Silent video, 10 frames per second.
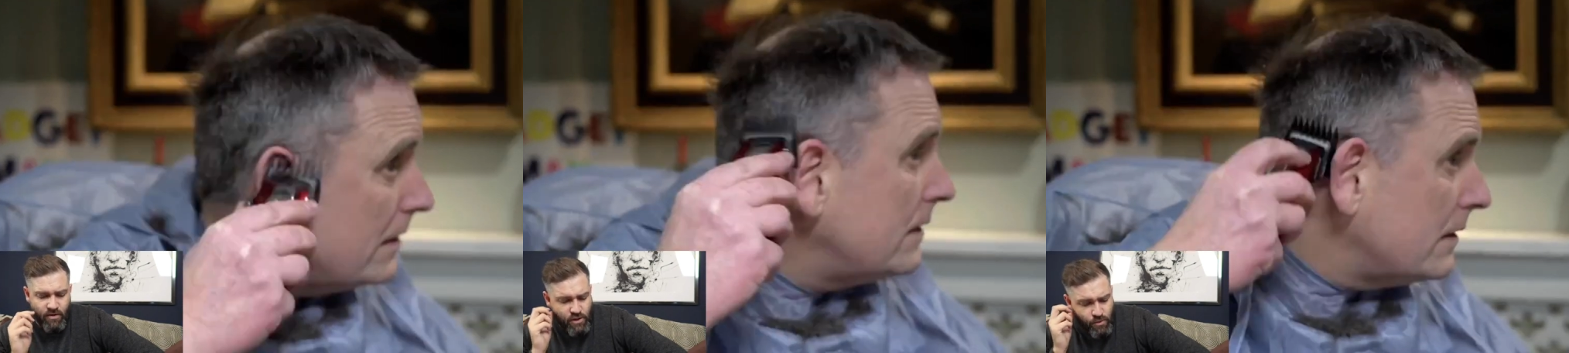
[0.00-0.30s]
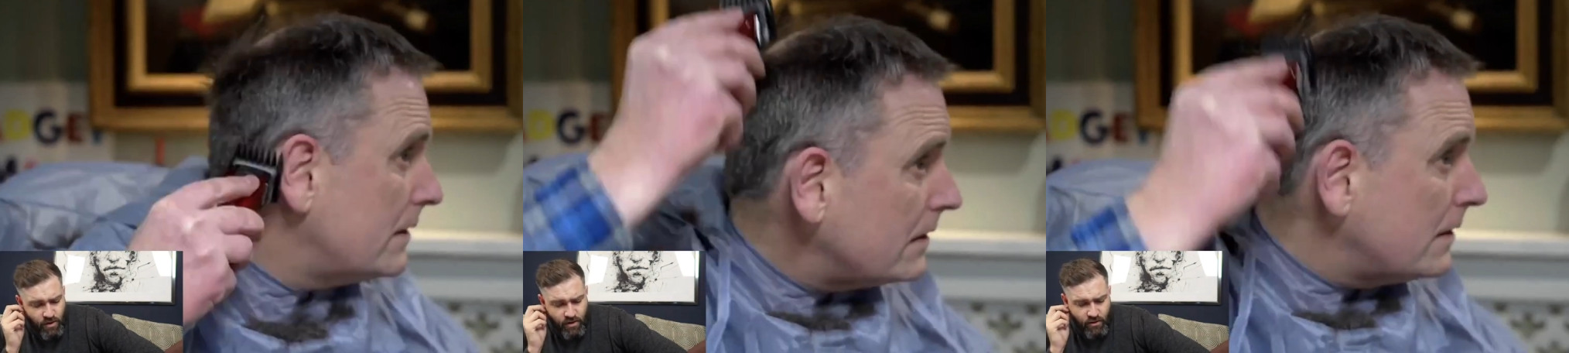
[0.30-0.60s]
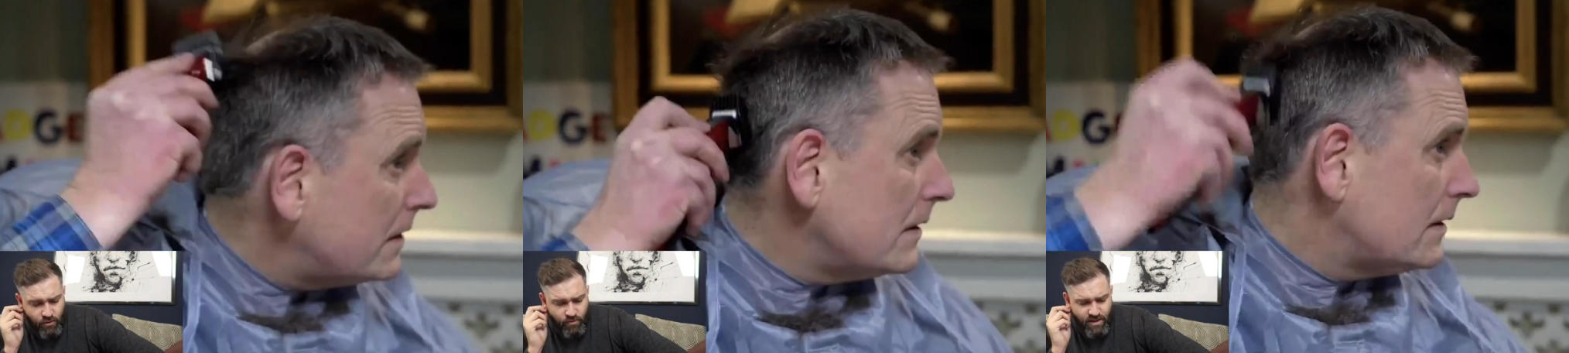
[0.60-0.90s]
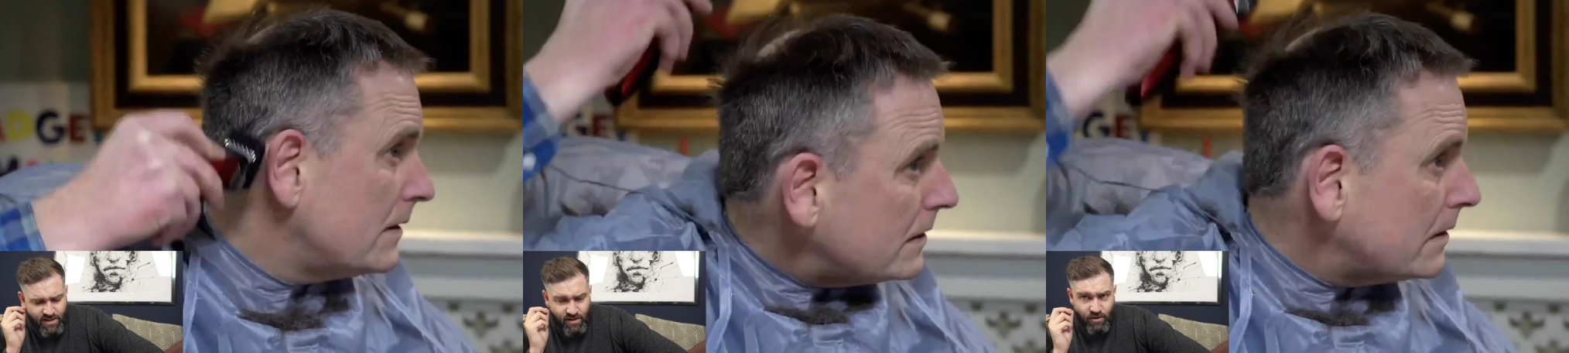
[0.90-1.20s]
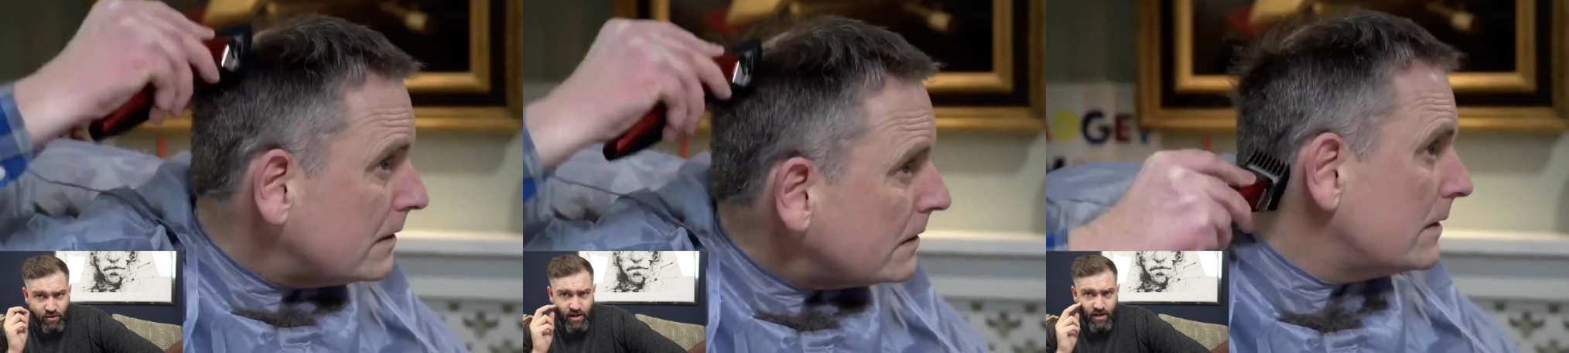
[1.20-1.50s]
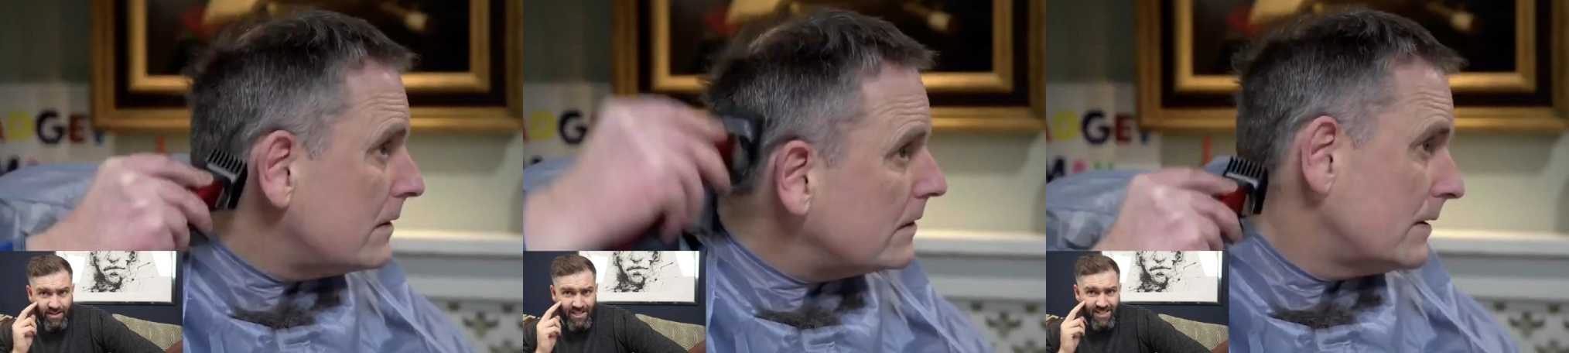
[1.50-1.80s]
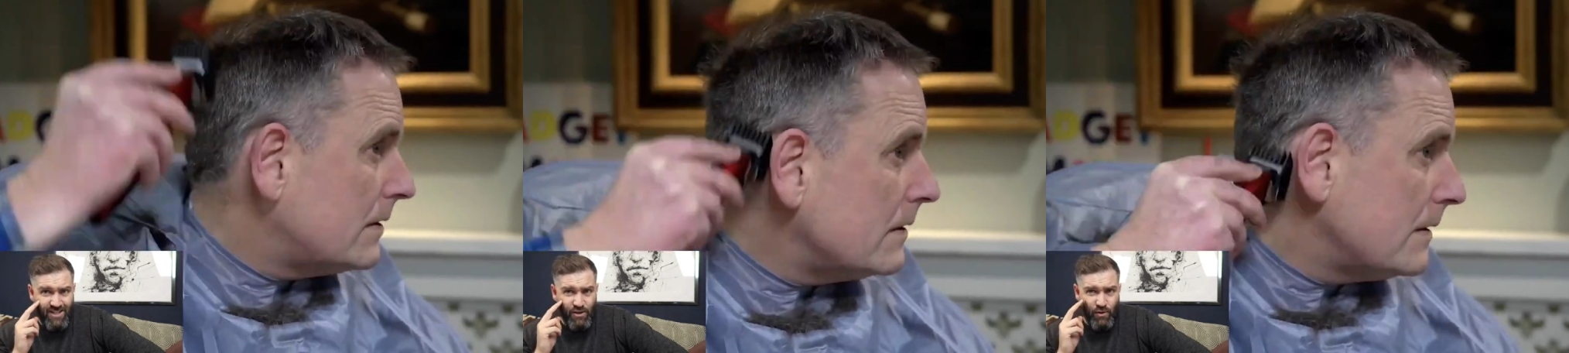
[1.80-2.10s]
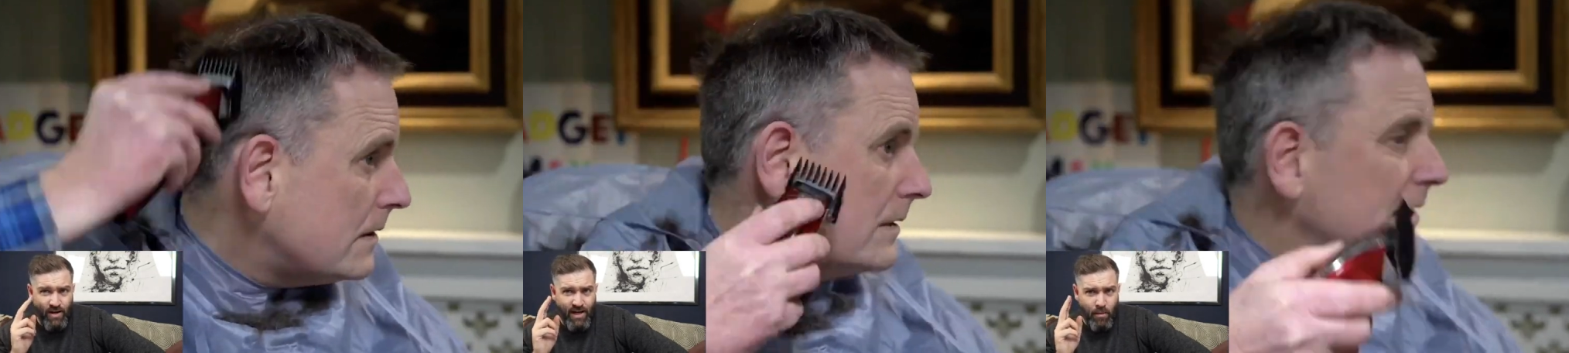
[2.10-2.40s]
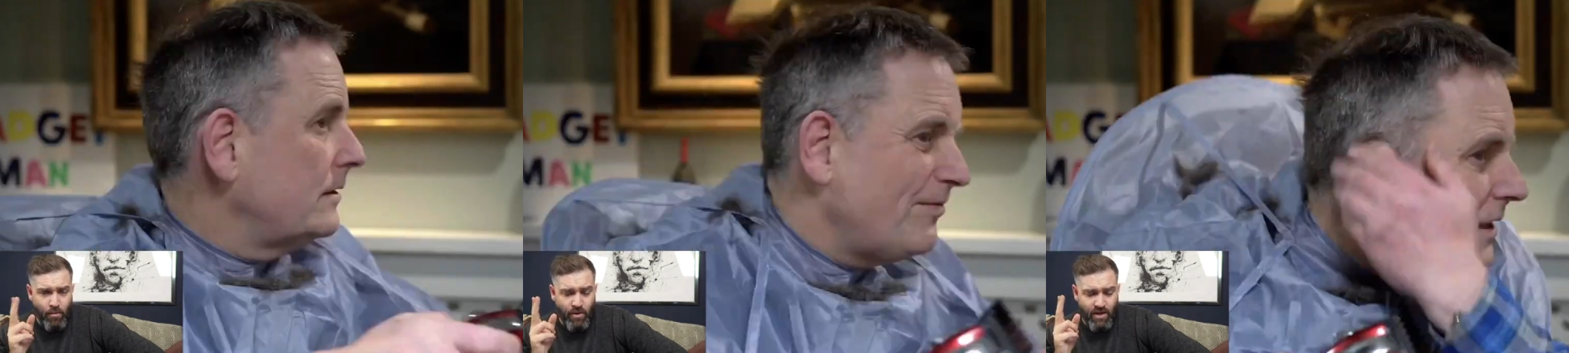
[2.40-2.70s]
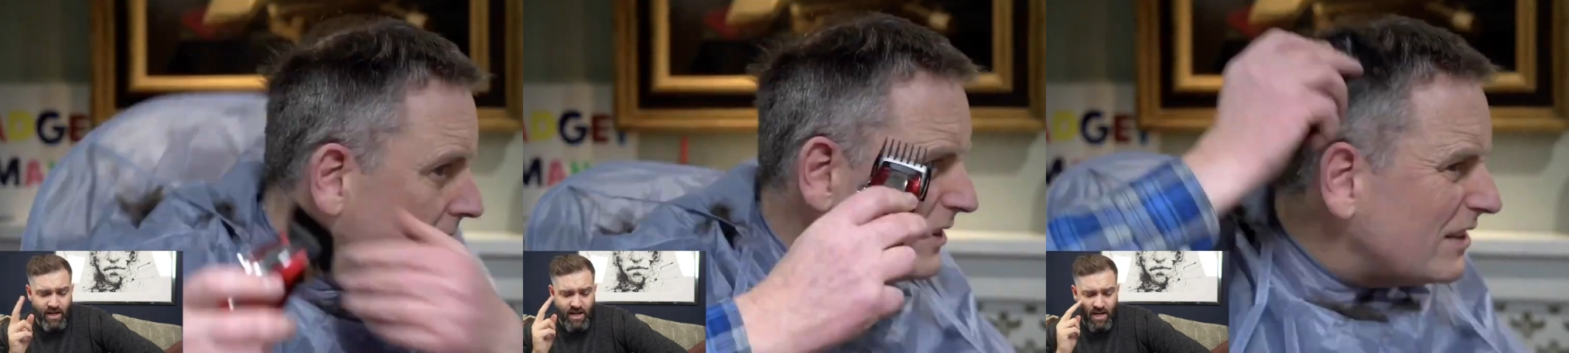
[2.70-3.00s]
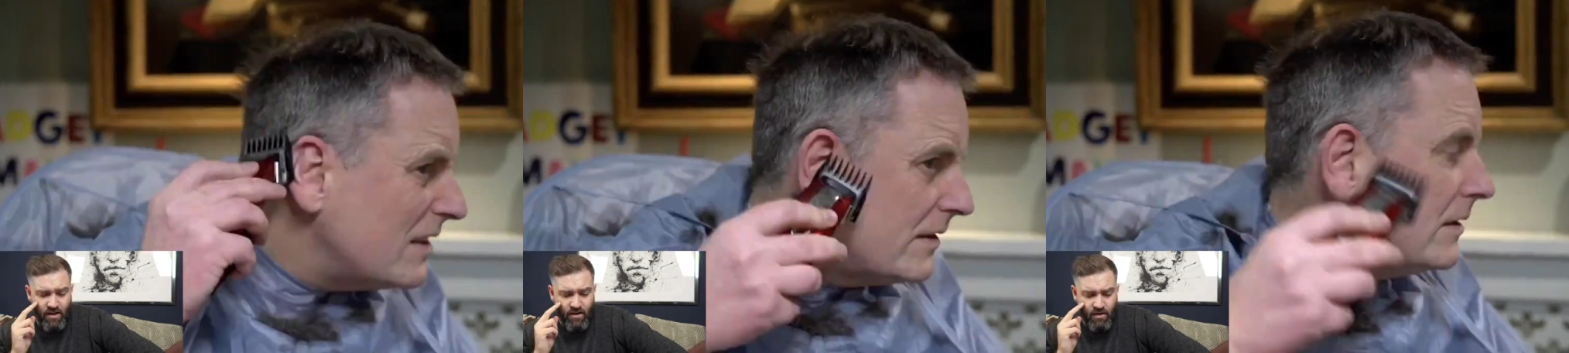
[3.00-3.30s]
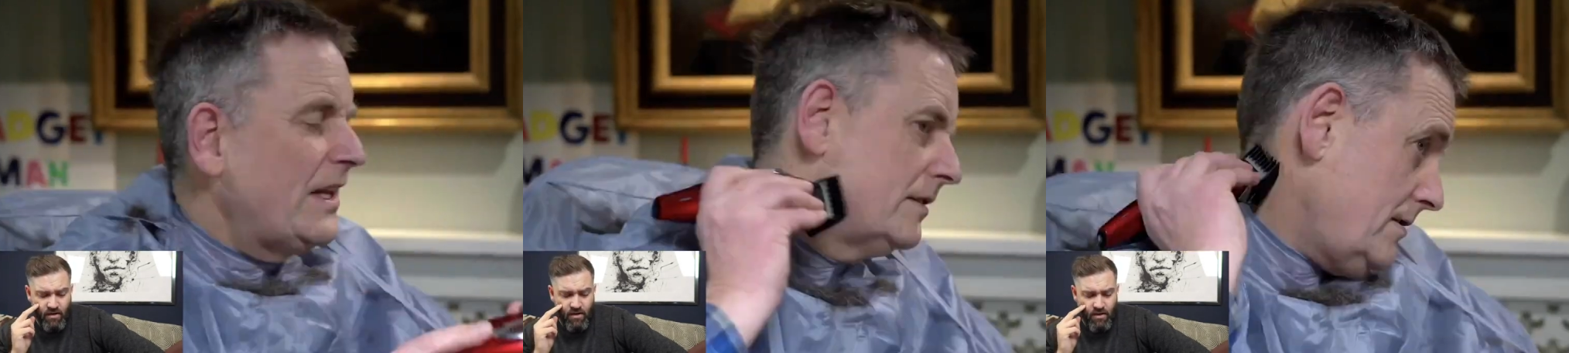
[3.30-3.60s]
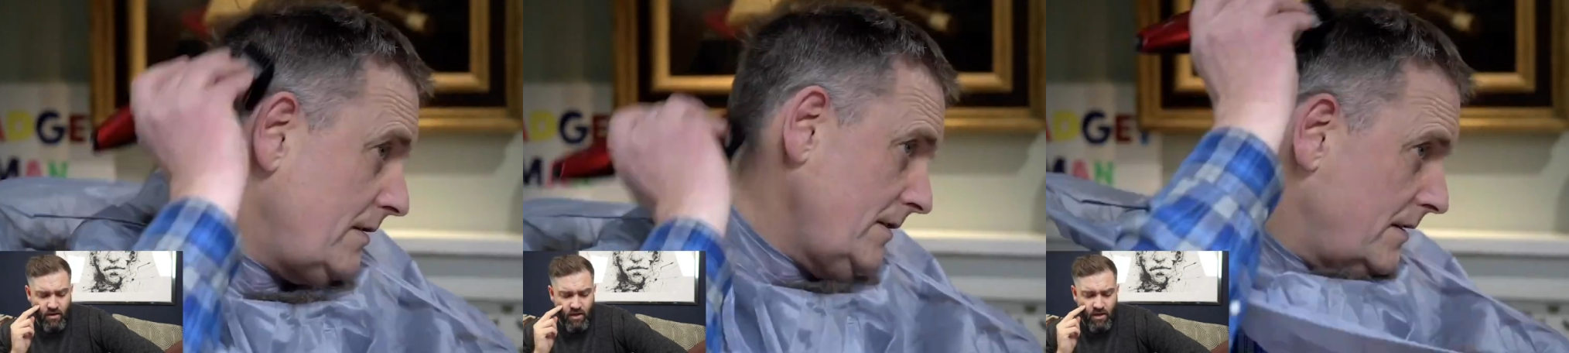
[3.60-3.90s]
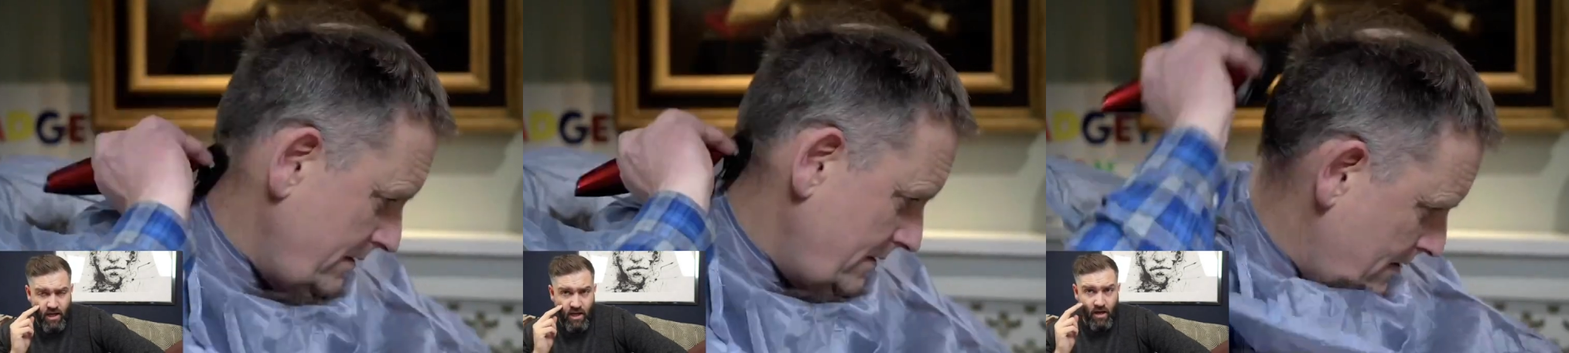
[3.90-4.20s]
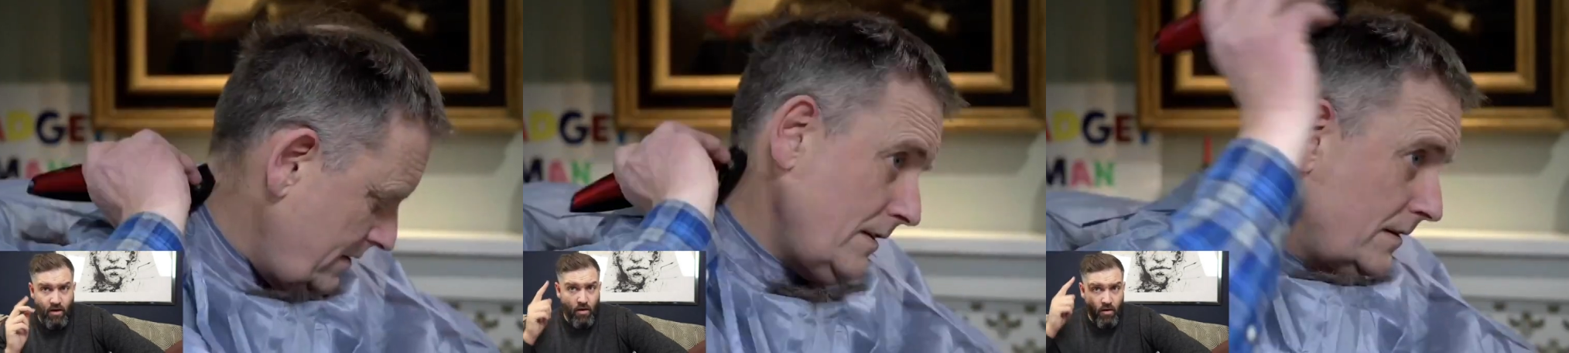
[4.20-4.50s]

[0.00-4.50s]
Speaker 1: this is where Arlo makes a little error. He starts going up the grain uh,